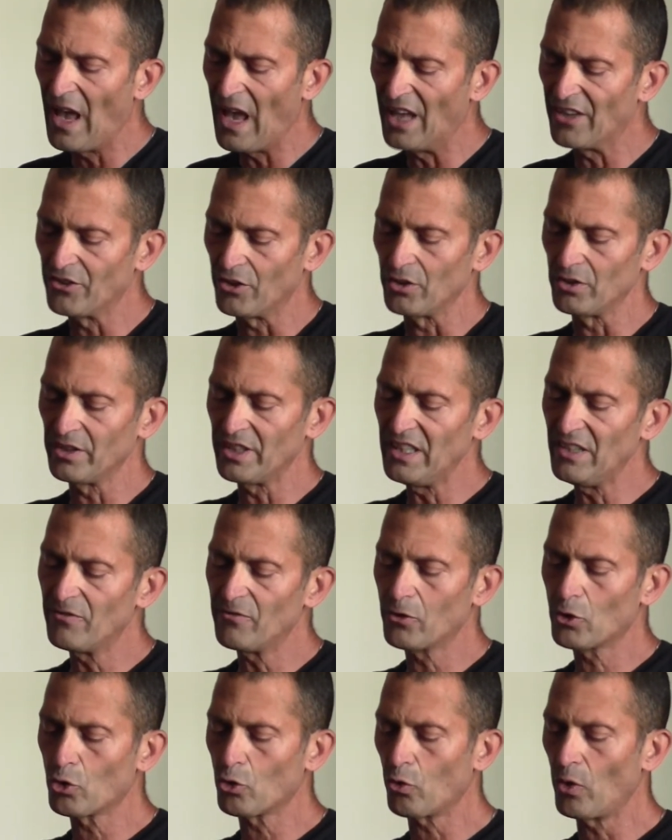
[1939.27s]
as a
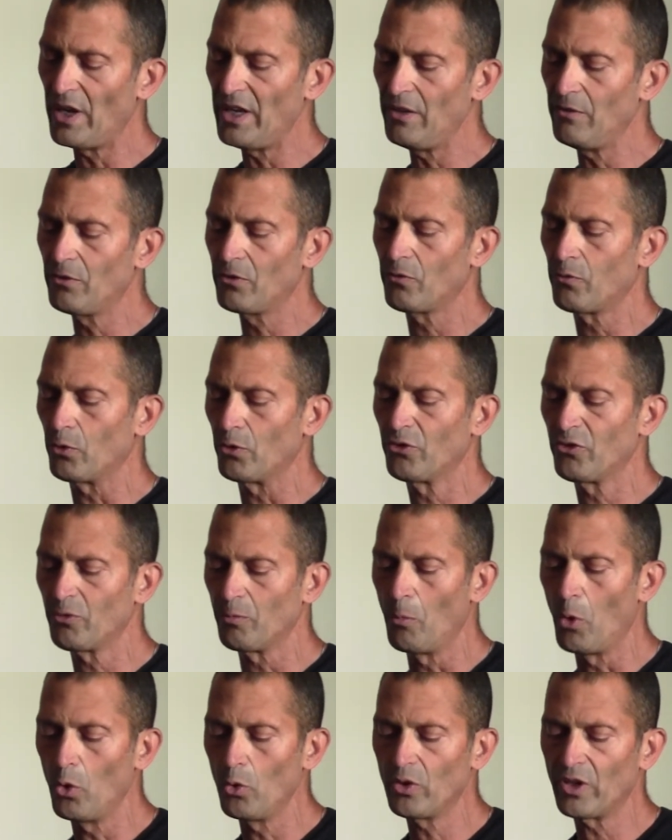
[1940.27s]
leaf craves for
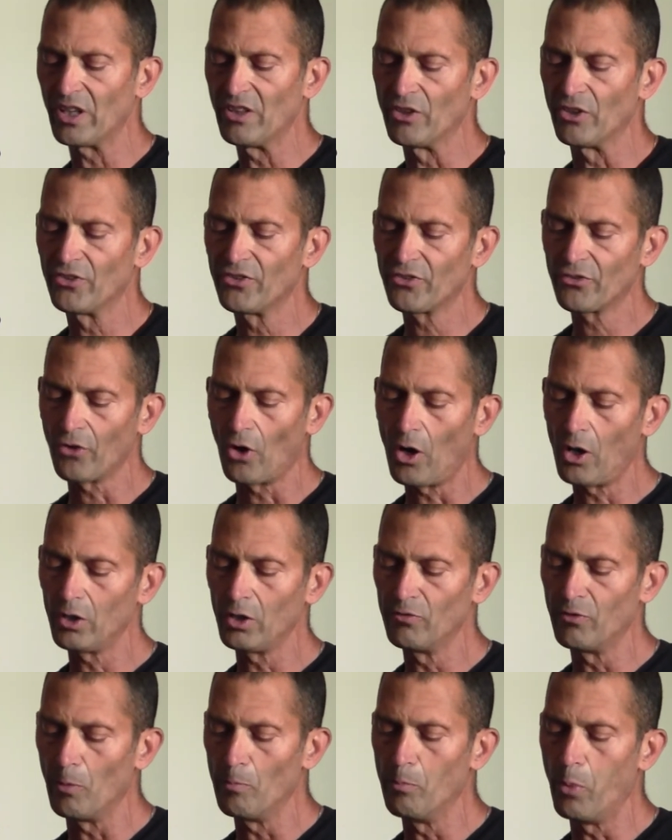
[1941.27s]
smoke in the
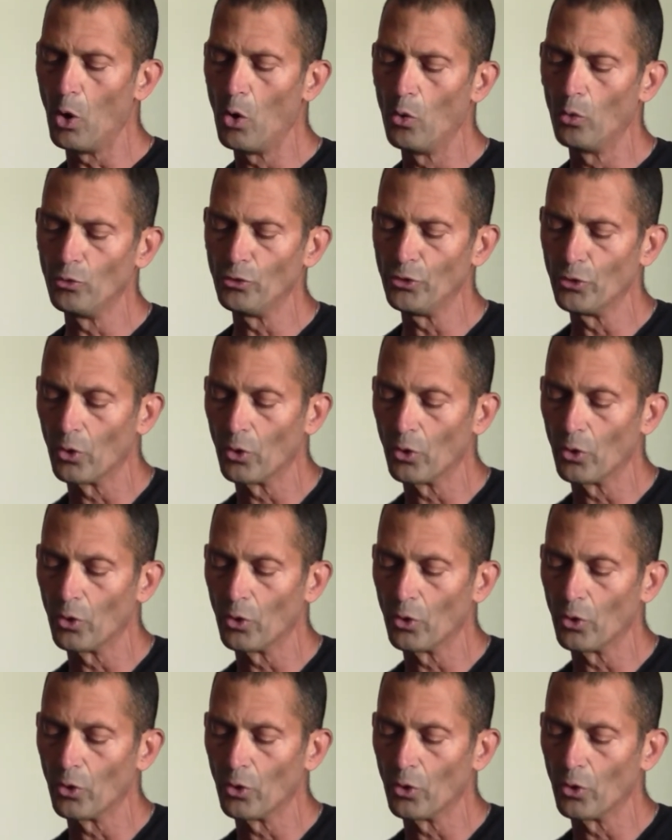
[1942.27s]
stall of a bone.